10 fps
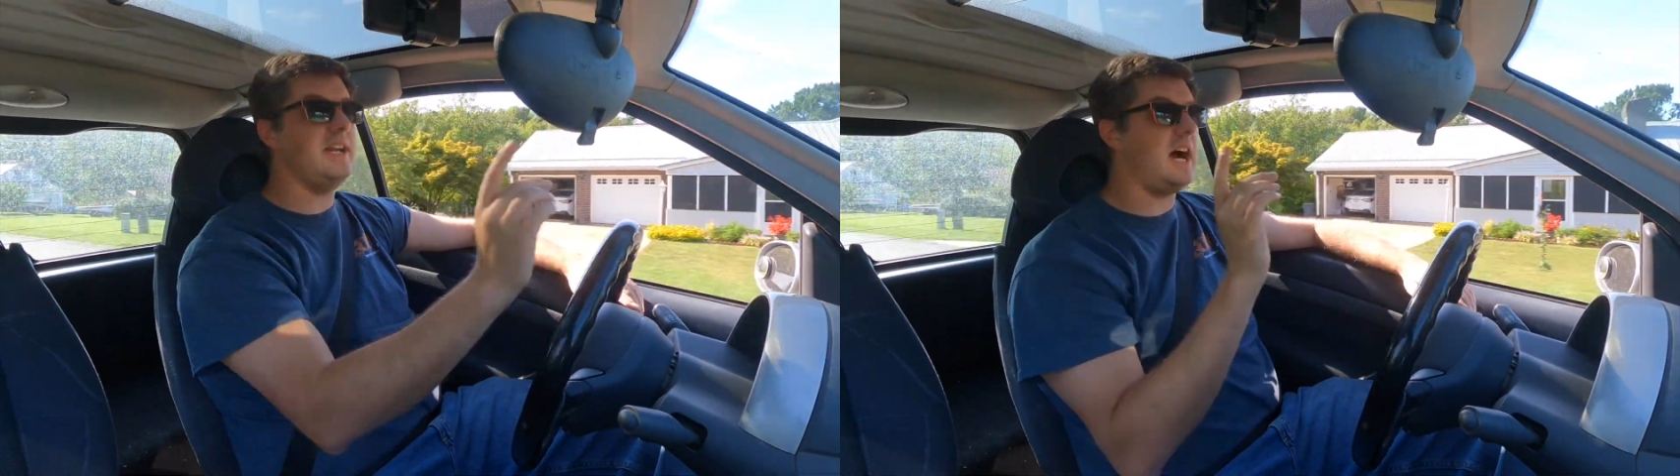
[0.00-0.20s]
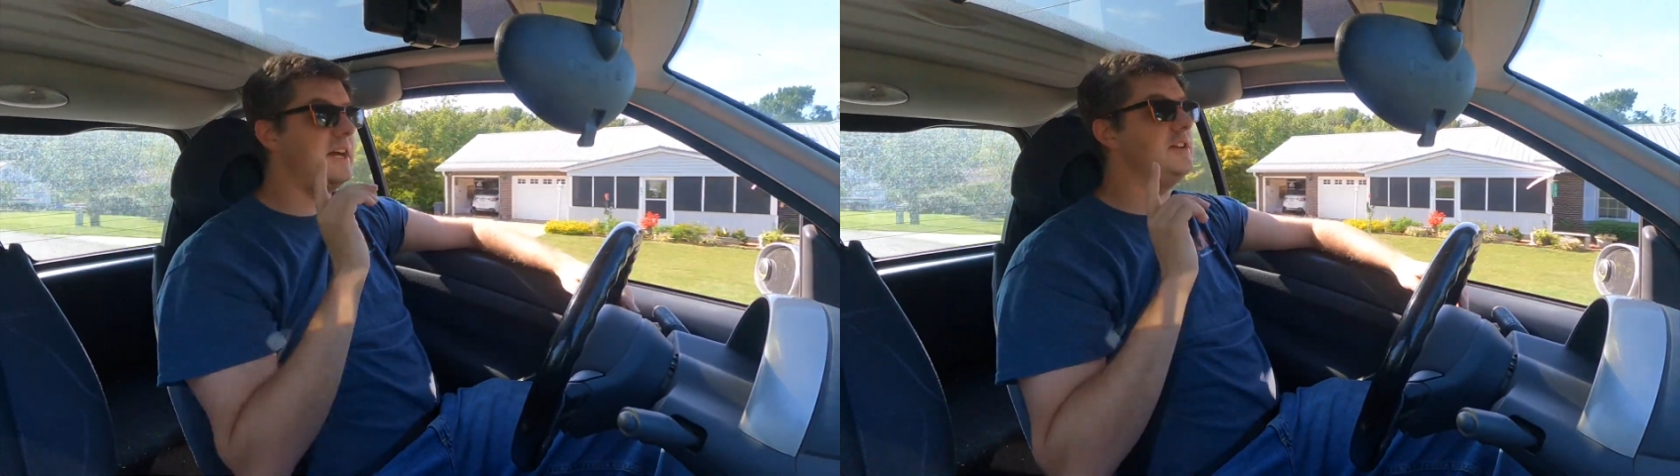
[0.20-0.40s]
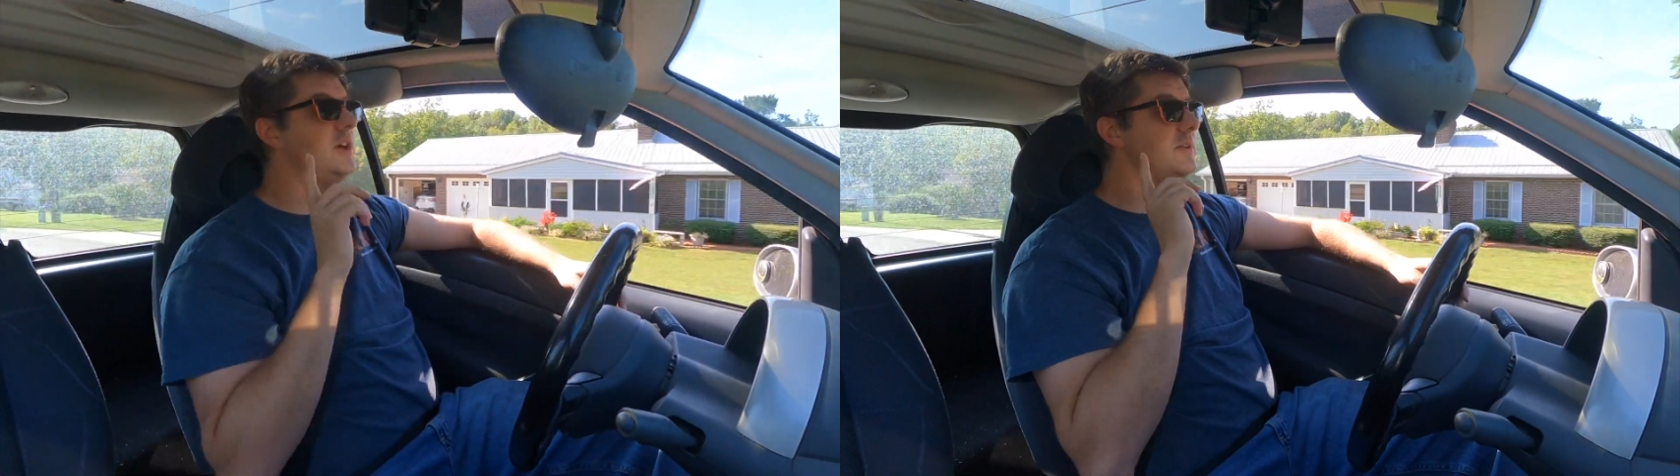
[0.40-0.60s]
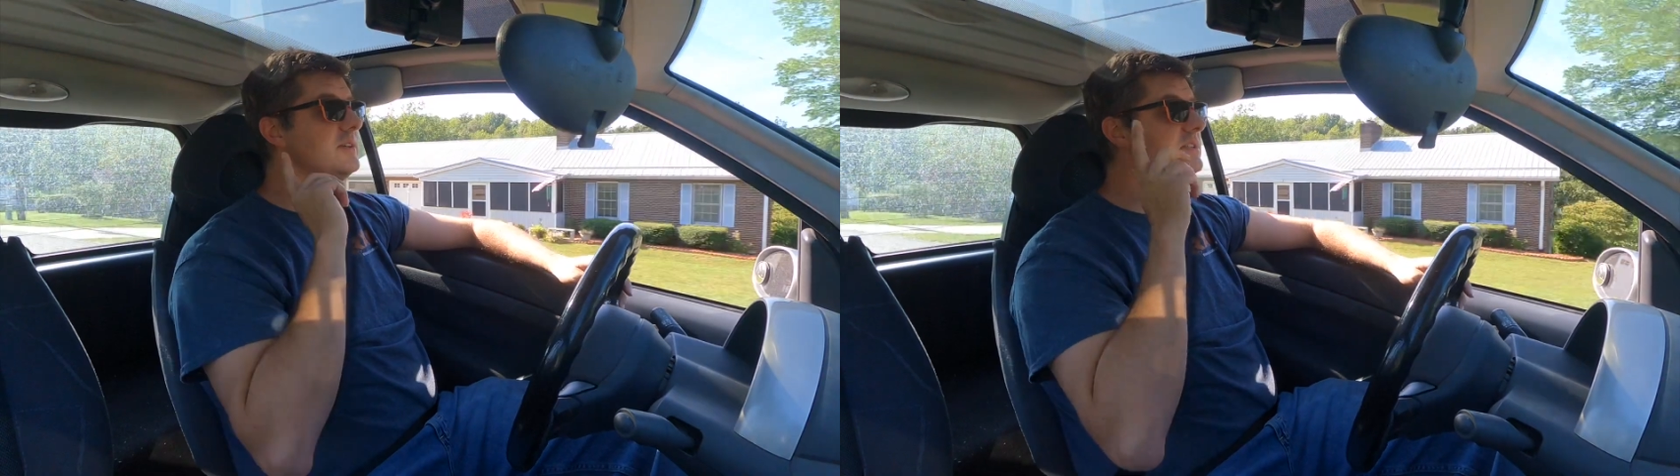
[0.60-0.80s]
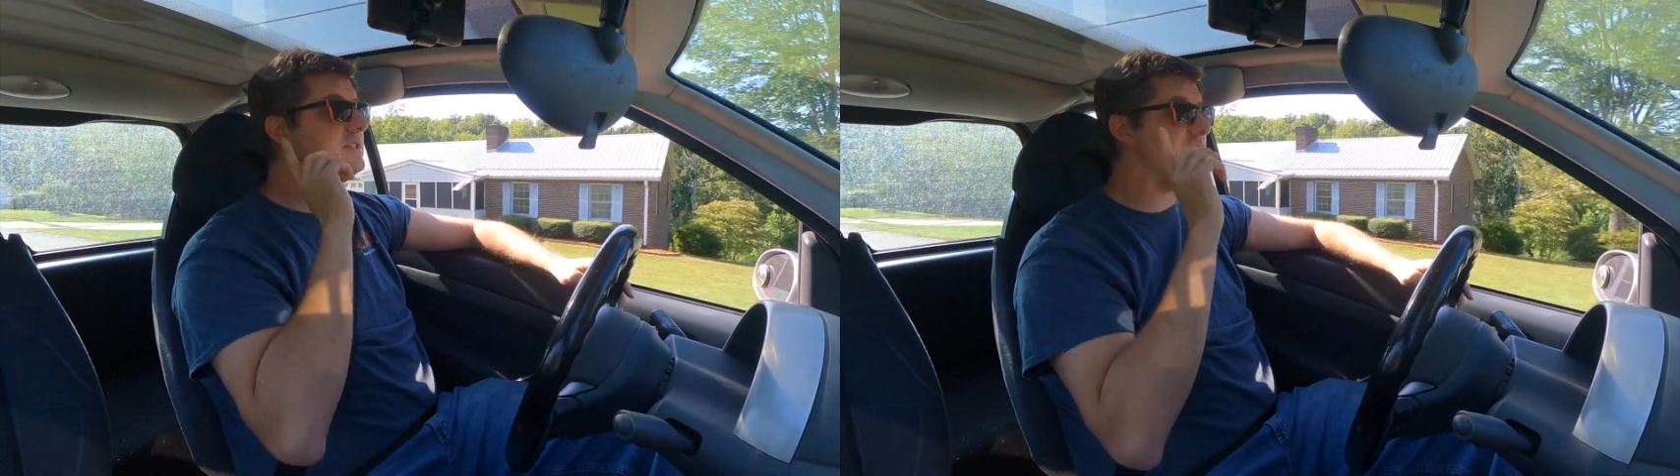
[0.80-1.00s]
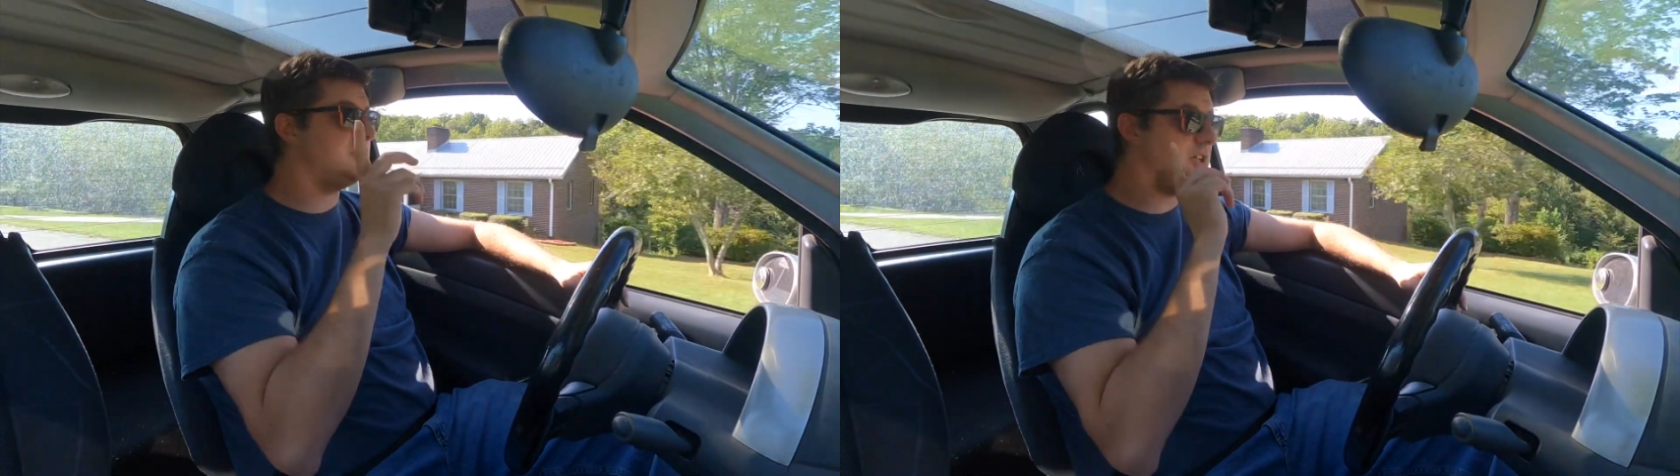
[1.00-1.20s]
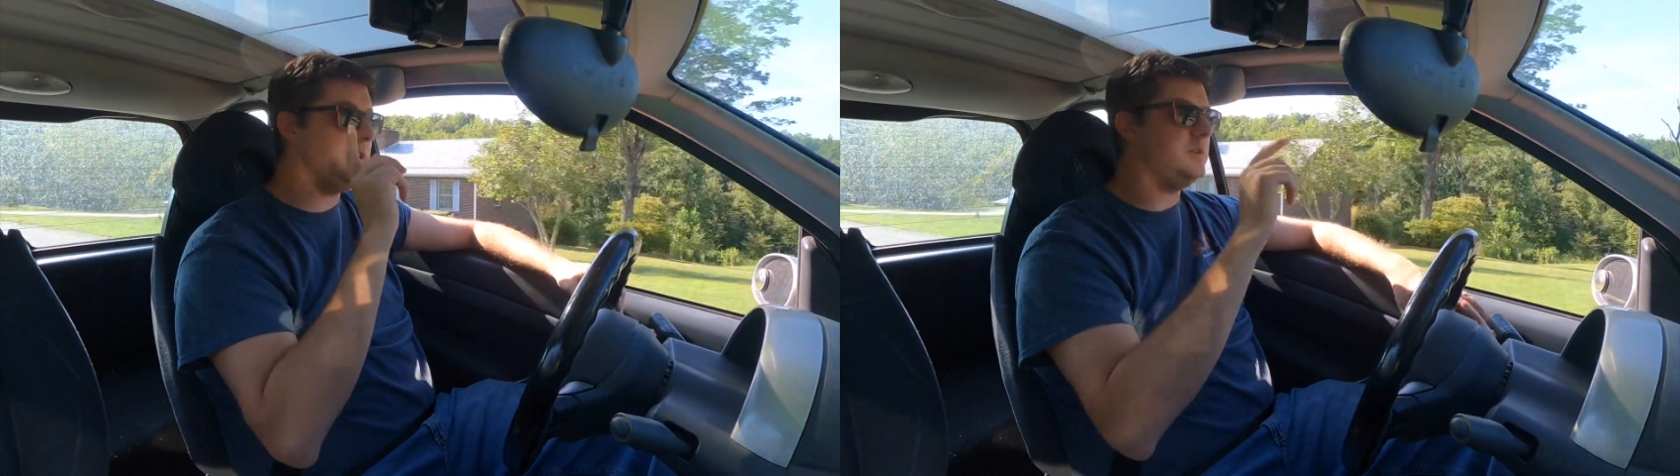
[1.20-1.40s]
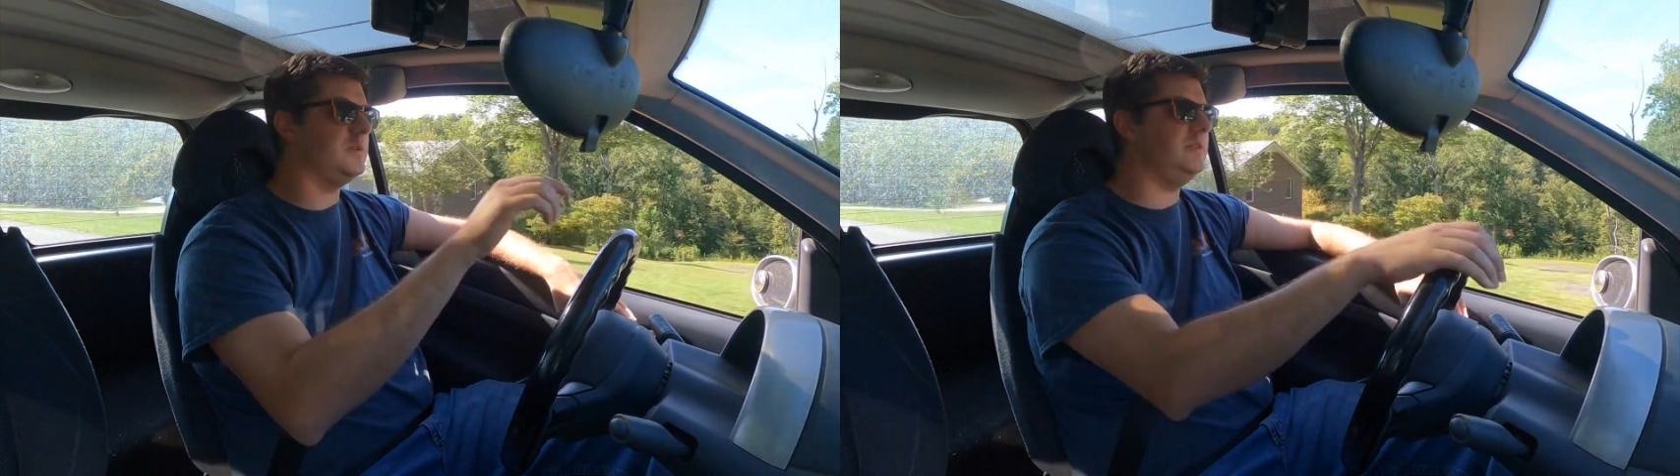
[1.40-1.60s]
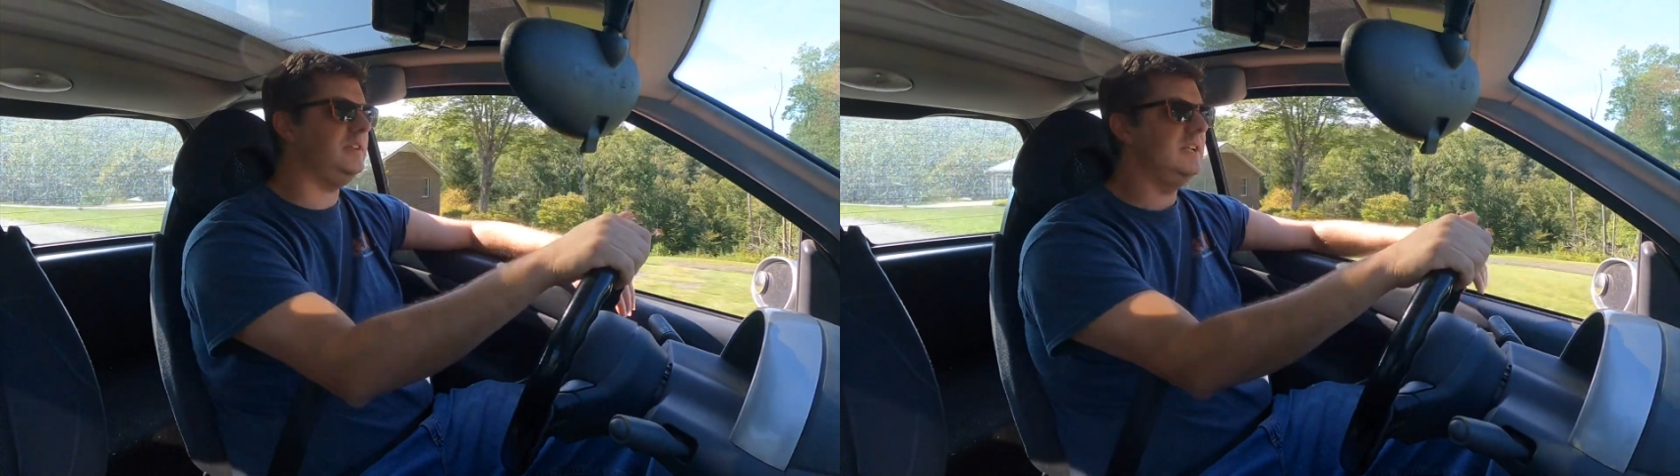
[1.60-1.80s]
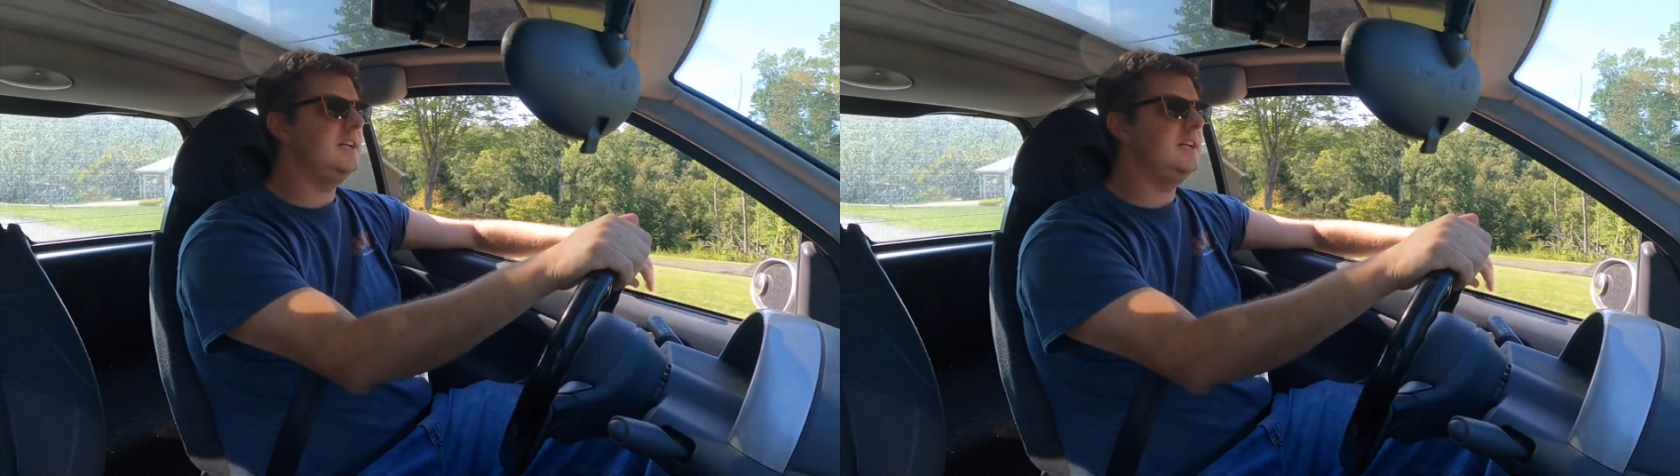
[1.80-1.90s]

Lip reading: I know there is a tune